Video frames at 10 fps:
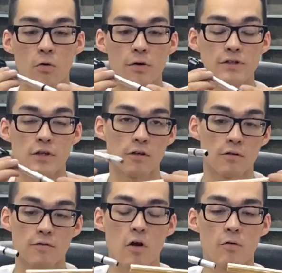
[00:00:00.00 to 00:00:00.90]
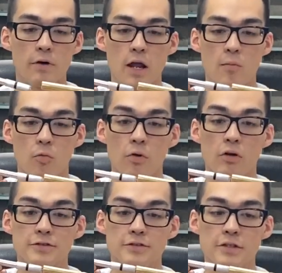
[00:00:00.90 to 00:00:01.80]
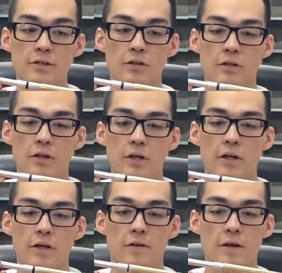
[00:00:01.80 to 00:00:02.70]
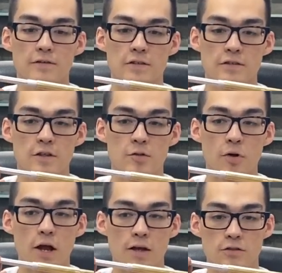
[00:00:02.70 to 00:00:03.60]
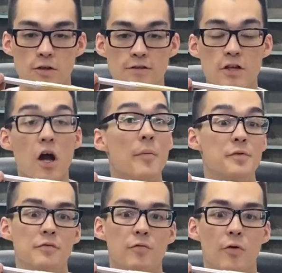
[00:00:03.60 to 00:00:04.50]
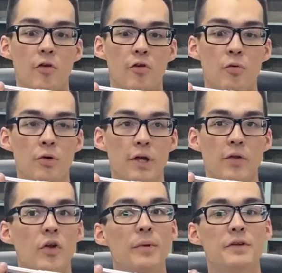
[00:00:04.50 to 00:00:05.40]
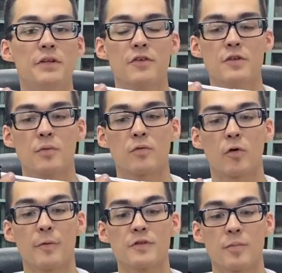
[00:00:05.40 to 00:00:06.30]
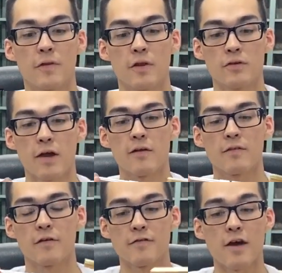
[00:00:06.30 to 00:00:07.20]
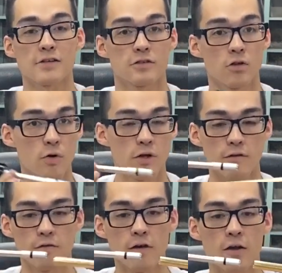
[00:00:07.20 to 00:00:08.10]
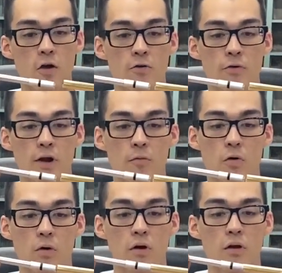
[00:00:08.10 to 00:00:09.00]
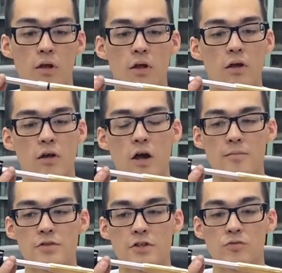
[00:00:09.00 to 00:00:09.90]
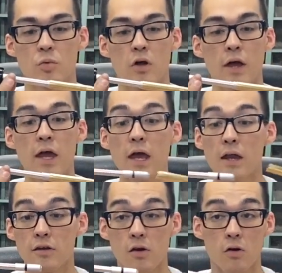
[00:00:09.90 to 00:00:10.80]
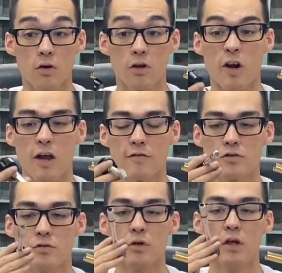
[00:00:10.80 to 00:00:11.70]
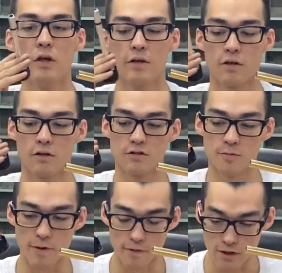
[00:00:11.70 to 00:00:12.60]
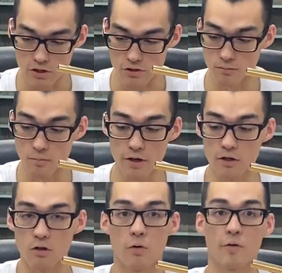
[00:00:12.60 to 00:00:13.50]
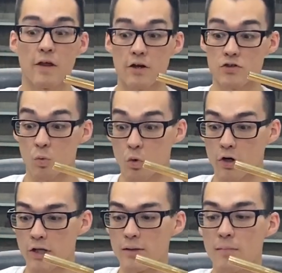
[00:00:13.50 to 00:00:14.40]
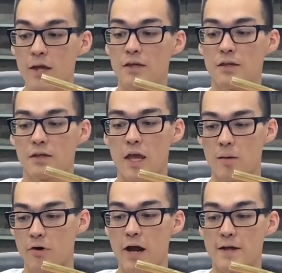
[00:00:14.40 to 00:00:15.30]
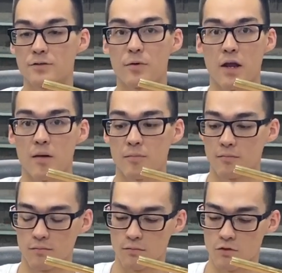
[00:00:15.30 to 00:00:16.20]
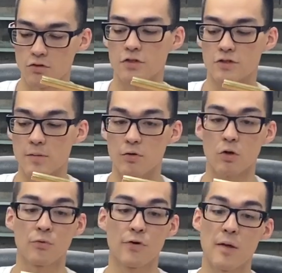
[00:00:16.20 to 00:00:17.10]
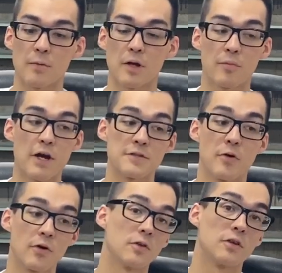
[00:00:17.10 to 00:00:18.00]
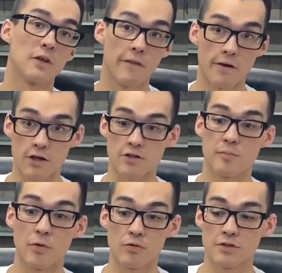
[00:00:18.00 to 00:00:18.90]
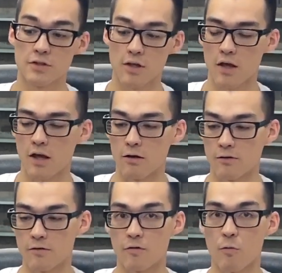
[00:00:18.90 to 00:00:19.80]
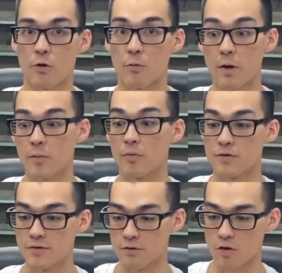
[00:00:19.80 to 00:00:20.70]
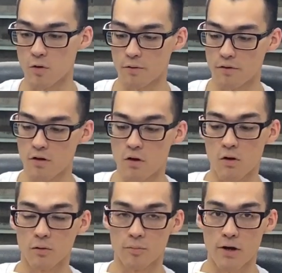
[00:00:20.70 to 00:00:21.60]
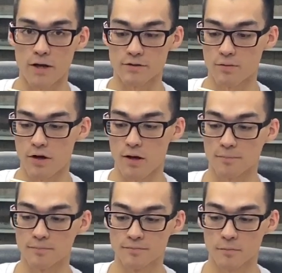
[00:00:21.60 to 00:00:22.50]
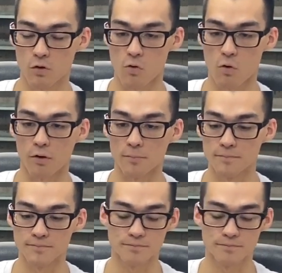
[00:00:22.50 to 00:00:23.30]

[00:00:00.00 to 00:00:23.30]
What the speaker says: O-rings on a default ram will seal in the 9/16 brass, so that's an option for you. You will get a little bit decreased performance, but then you have that fast loading of the Vanguard ram core option as well, and you no longer have to spend the additional money or the extra work in making a brass ram. You can just keep your old ram, get a brass barrel to get that extra boost. However, if you want a greater boost, you can go with the all brass ram core.